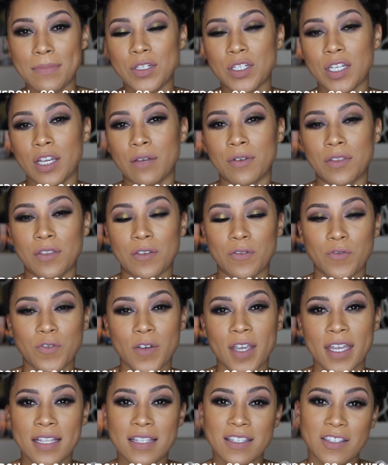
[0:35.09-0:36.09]
Share with your
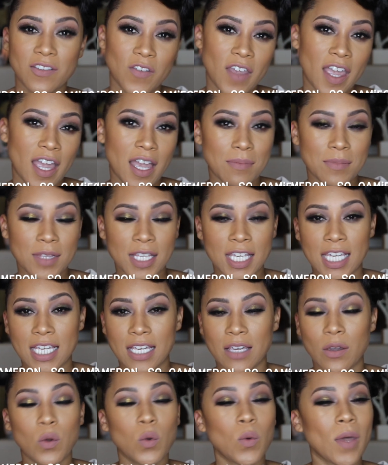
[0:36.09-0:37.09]
friends,
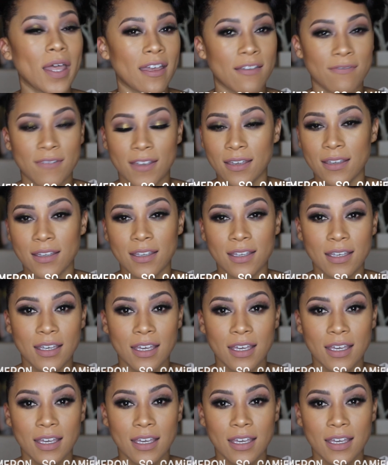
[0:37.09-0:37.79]
family, whoever.